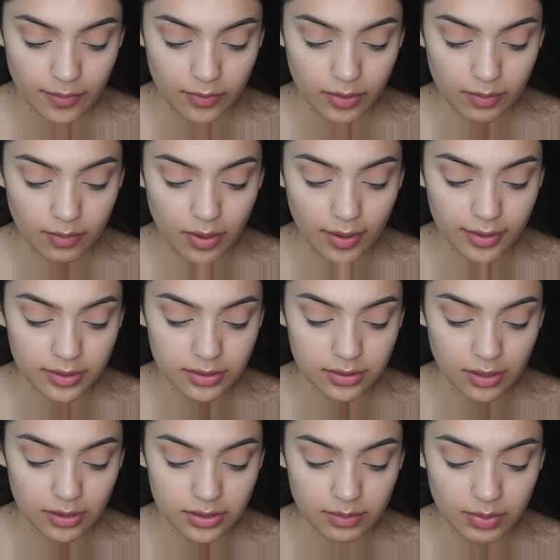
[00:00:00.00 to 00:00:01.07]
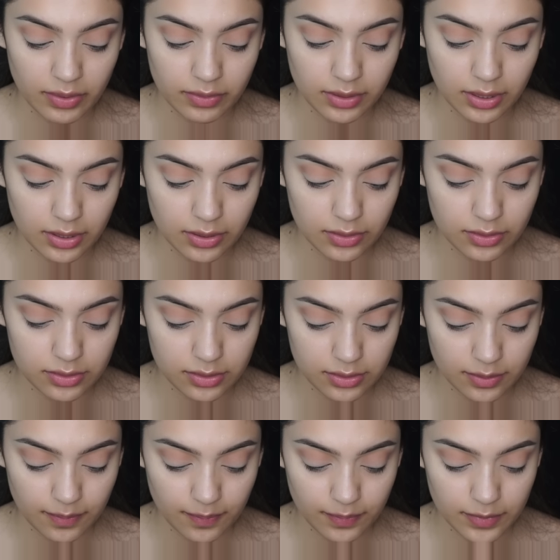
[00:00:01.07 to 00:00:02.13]
from Anastasia Beverly Hills,
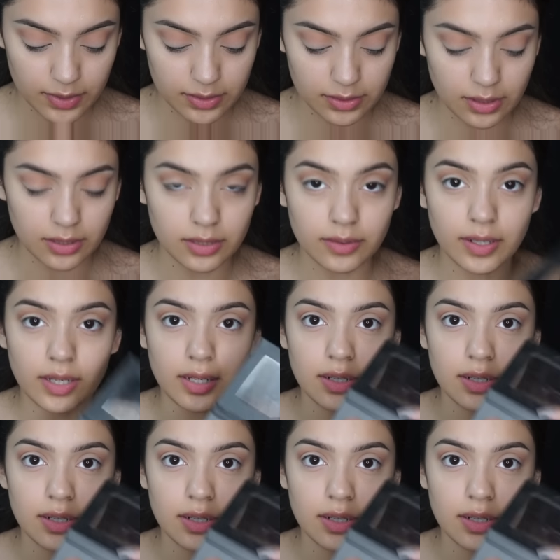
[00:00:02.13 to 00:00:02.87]
this color right